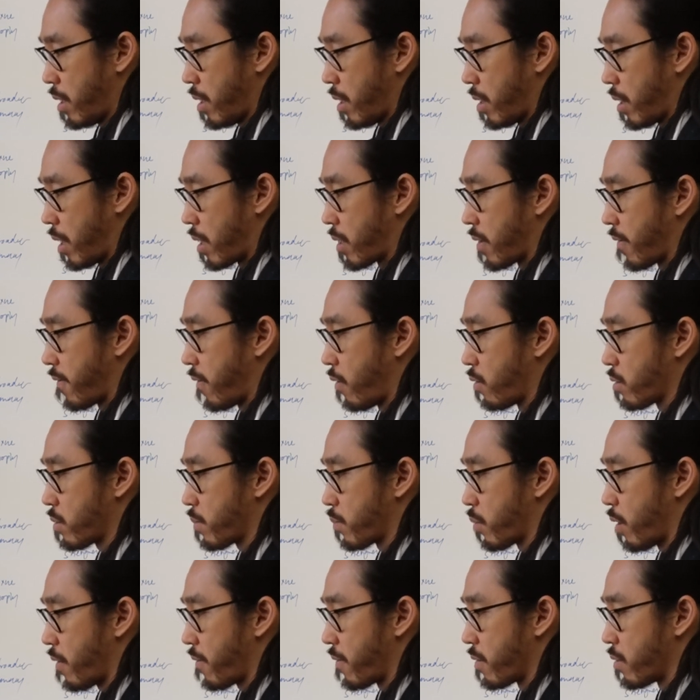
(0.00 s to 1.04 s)
Like a false
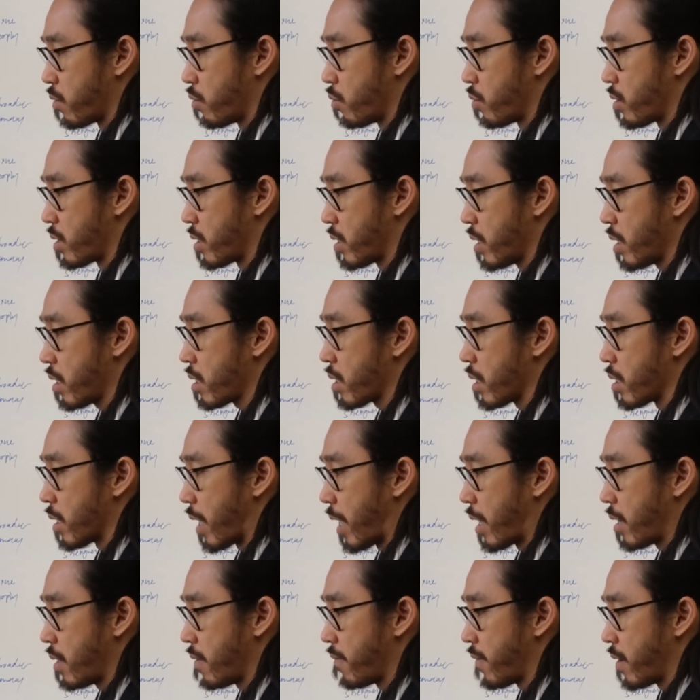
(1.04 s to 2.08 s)
prophet who seeks an
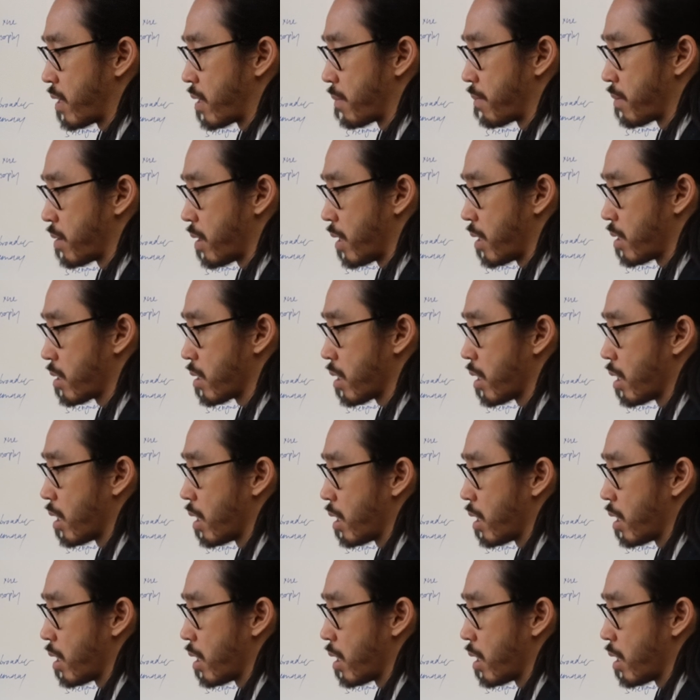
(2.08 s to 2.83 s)
elevated place